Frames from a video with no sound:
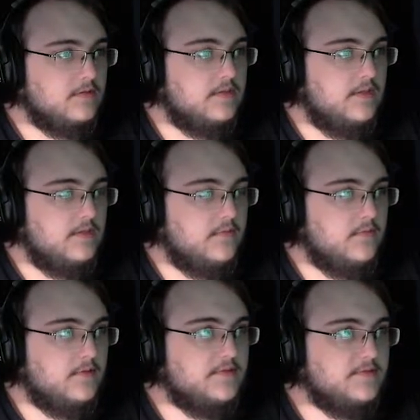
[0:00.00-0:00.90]
Okay.
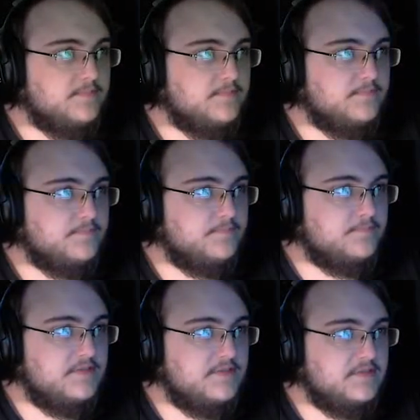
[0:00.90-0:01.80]
Well, this
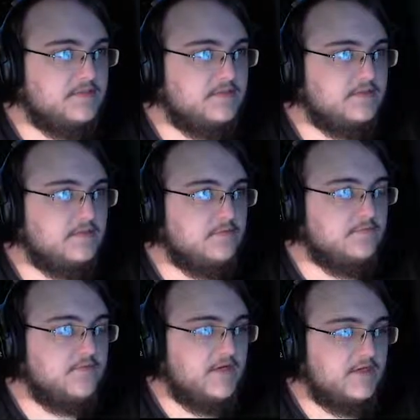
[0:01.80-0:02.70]
place isn't too...
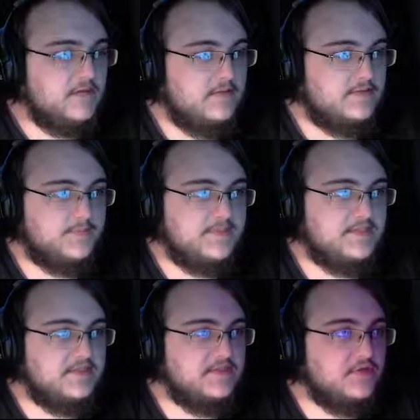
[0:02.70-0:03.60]
Fuck. This place
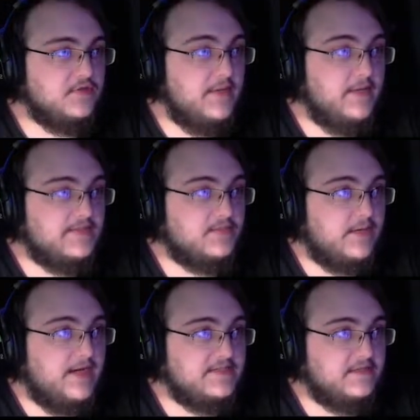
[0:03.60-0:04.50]
isn't too bad,
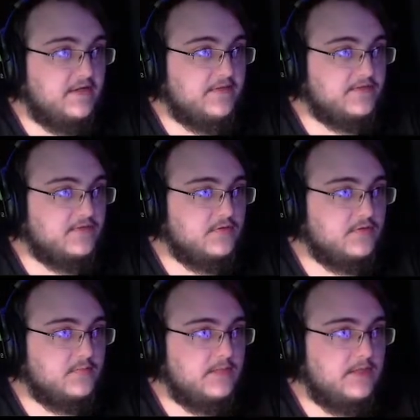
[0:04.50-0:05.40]
surprisingly. I thought it was
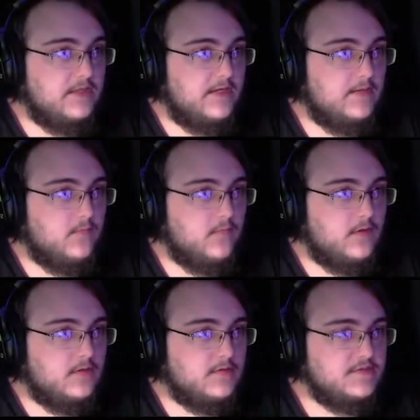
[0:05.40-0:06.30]
going to be a lot
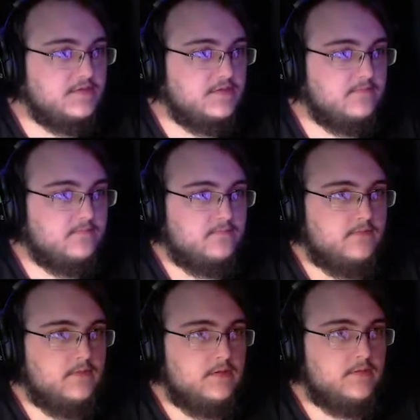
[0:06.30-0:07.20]
worse.
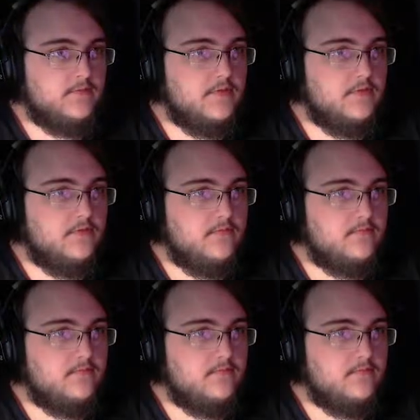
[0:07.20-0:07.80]
There we go.